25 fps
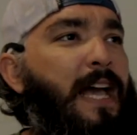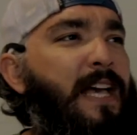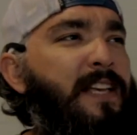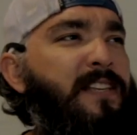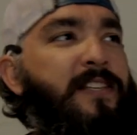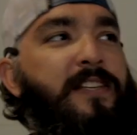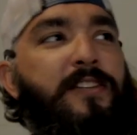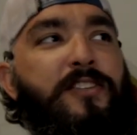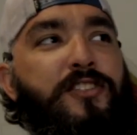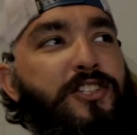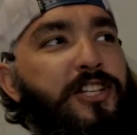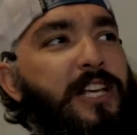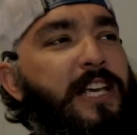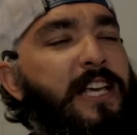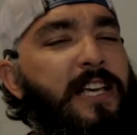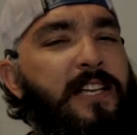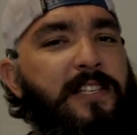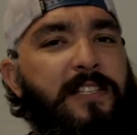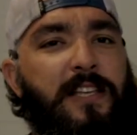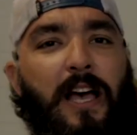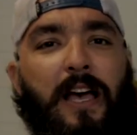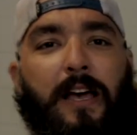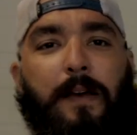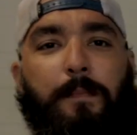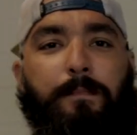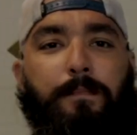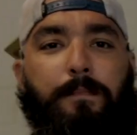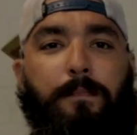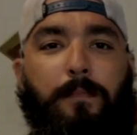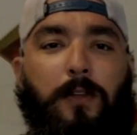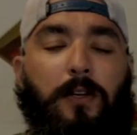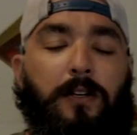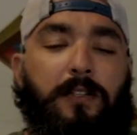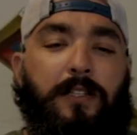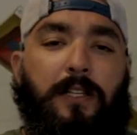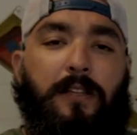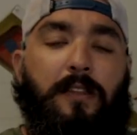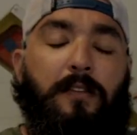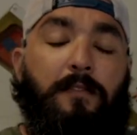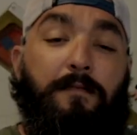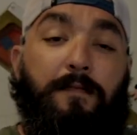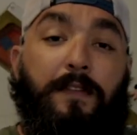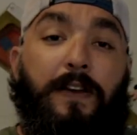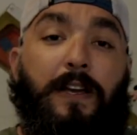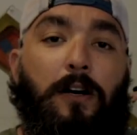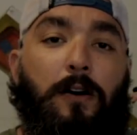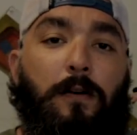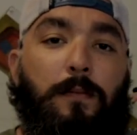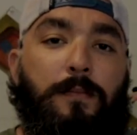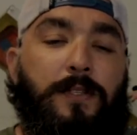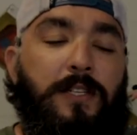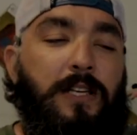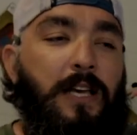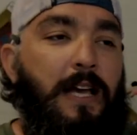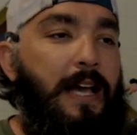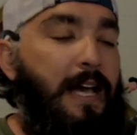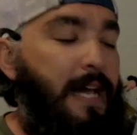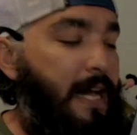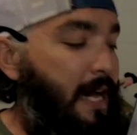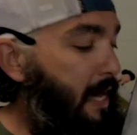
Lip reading: S&Gs, I looked at the films,